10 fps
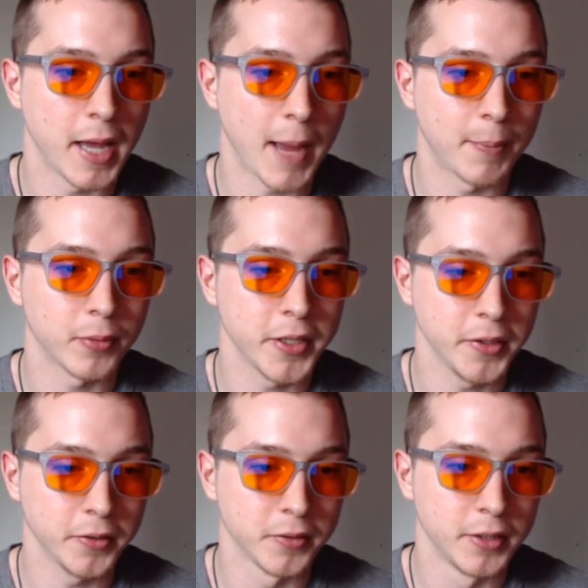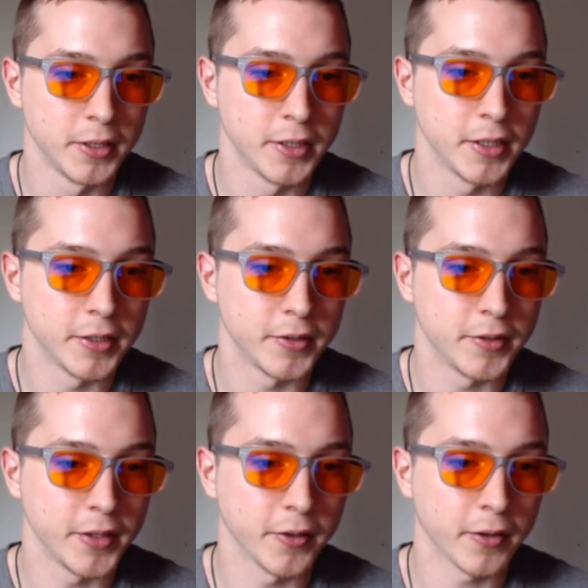Apple heel,
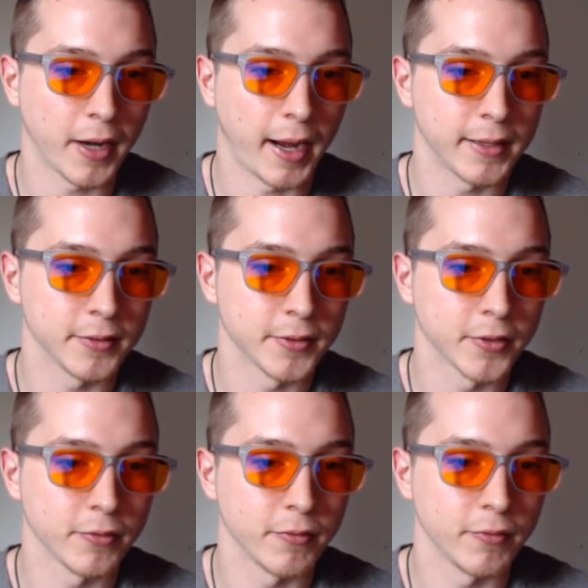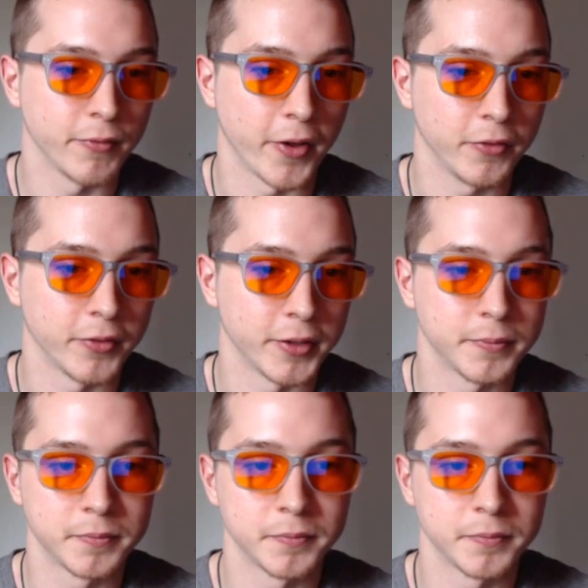deer antler velvet.